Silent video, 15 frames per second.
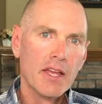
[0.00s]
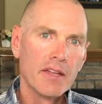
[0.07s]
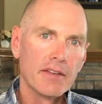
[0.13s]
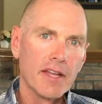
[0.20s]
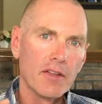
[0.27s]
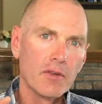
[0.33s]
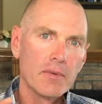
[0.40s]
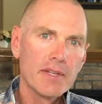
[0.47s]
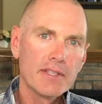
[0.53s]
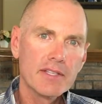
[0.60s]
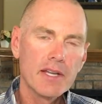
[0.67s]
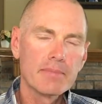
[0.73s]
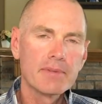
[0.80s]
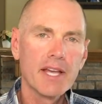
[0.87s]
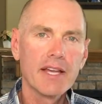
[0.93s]
Now, the reason
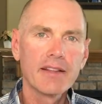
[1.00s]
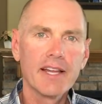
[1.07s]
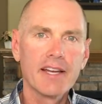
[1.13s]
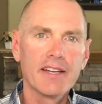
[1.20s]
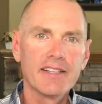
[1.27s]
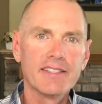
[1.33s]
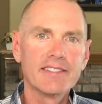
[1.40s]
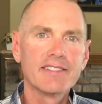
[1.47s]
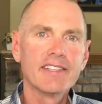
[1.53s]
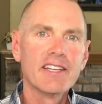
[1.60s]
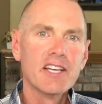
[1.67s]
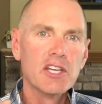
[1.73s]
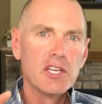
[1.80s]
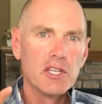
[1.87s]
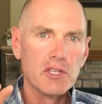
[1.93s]
I'm saying that is
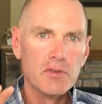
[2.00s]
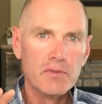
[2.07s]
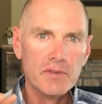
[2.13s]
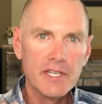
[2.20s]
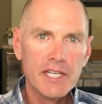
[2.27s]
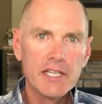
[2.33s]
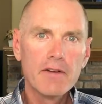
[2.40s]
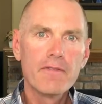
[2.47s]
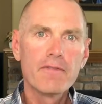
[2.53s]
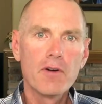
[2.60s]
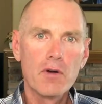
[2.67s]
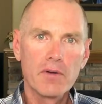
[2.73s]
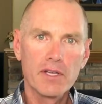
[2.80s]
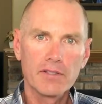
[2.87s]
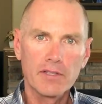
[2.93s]
you need to
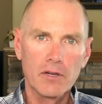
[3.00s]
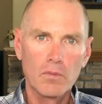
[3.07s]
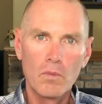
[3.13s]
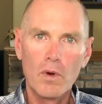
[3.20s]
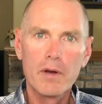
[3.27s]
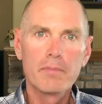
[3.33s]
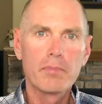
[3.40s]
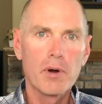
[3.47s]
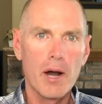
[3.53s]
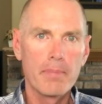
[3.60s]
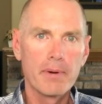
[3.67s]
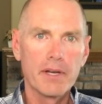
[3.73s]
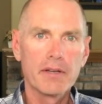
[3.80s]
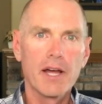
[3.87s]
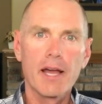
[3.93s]
focus on one
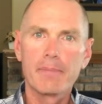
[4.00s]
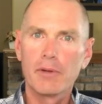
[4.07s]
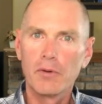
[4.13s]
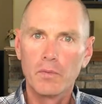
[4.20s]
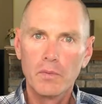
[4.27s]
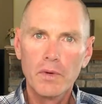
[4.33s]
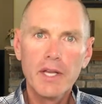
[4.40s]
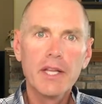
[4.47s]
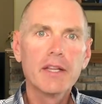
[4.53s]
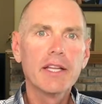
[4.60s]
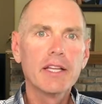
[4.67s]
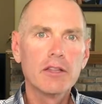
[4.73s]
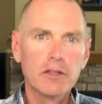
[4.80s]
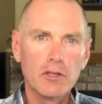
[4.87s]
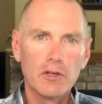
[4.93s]
property type and
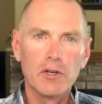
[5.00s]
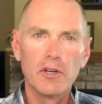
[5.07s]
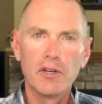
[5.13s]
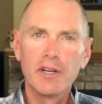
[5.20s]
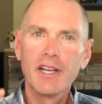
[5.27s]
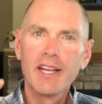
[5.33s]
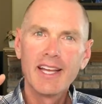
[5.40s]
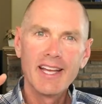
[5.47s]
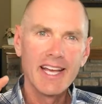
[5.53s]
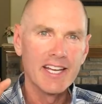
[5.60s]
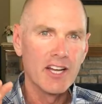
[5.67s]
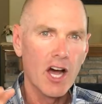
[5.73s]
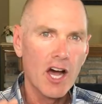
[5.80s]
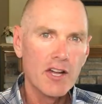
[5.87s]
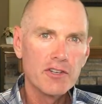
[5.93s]
really learn and
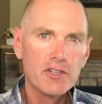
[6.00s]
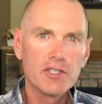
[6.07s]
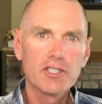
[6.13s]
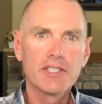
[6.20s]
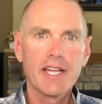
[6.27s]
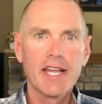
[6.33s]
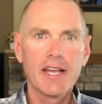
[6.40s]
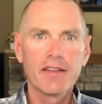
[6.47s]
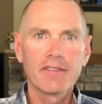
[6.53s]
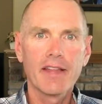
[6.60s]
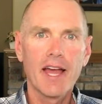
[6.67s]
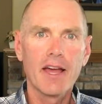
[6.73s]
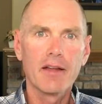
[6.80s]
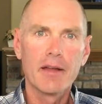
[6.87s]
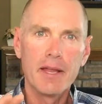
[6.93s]
understand
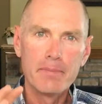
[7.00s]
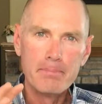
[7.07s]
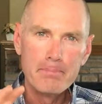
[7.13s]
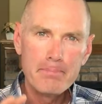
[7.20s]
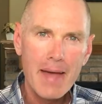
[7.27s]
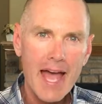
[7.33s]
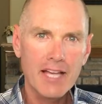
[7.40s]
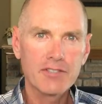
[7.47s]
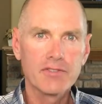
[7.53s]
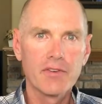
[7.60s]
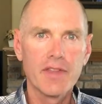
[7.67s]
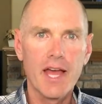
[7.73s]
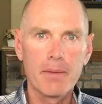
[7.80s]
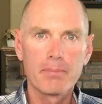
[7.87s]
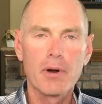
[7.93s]
that and master
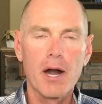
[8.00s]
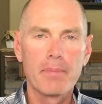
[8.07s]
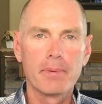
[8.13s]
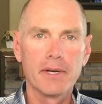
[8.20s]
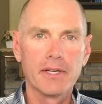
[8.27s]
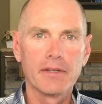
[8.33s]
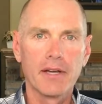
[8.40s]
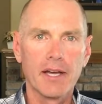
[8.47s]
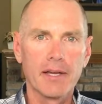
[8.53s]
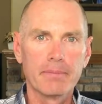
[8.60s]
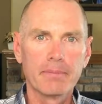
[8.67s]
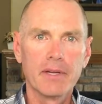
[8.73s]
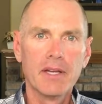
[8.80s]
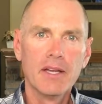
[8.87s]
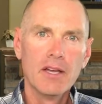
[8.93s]
that property
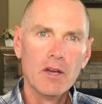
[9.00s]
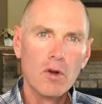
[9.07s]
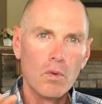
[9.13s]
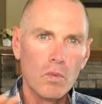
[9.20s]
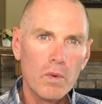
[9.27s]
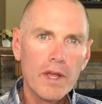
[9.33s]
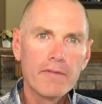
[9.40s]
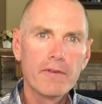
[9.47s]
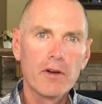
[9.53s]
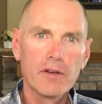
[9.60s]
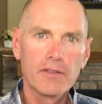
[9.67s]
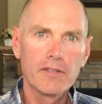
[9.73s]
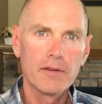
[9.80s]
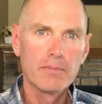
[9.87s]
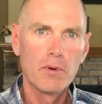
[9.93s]
type. We
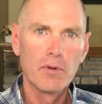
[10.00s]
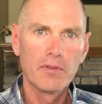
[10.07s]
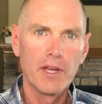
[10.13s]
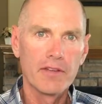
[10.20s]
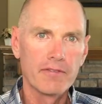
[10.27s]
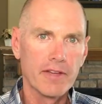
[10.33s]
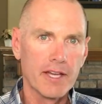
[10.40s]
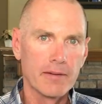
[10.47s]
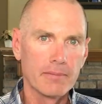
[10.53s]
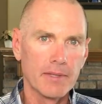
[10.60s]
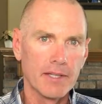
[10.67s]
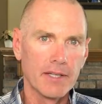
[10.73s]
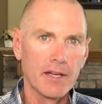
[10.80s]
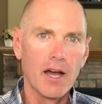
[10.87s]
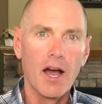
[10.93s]
focus on
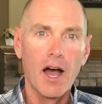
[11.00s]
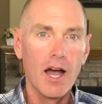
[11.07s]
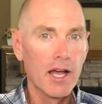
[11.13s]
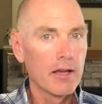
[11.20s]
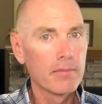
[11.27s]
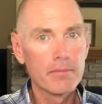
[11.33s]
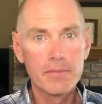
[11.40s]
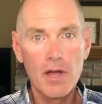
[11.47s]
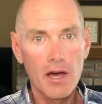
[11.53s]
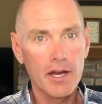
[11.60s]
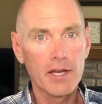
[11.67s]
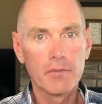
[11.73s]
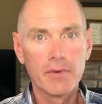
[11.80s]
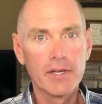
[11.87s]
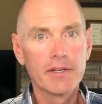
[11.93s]
multifamily. I am not a
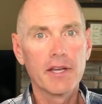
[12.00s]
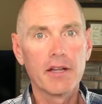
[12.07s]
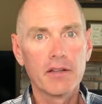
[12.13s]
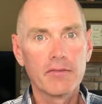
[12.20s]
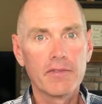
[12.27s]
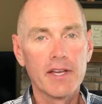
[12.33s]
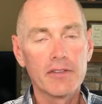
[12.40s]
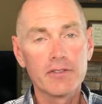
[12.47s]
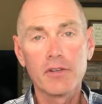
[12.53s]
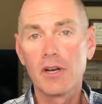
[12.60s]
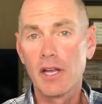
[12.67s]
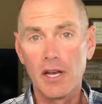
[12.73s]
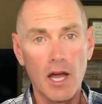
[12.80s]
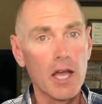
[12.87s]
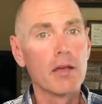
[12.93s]
retail investor
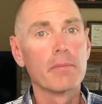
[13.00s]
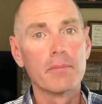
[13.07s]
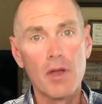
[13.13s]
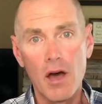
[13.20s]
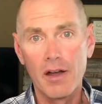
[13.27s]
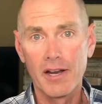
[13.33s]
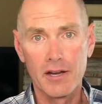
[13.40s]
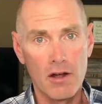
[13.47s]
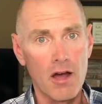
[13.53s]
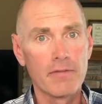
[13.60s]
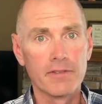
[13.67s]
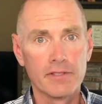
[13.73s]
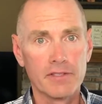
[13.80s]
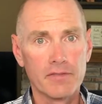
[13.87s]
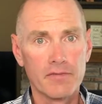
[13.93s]
and I am not an
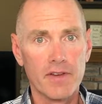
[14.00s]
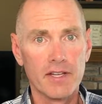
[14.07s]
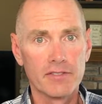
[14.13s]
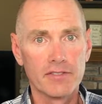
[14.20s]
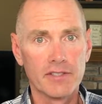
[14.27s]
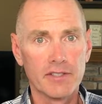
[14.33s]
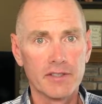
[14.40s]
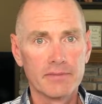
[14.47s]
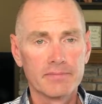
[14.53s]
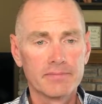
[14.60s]
office investor.